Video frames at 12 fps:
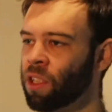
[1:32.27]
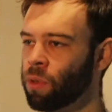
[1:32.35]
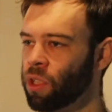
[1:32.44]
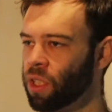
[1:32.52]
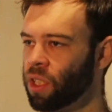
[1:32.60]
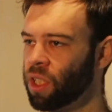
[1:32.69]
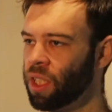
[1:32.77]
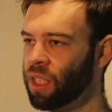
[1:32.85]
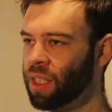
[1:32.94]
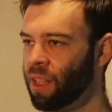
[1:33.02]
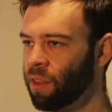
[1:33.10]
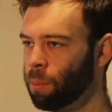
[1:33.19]
which you can see
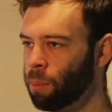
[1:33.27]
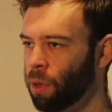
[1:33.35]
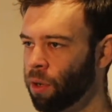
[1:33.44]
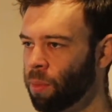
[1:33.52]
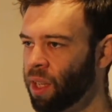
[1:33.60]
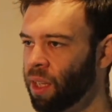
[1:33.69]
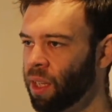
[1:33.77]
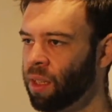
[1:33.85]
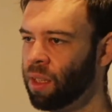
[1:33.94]
down the bottom there,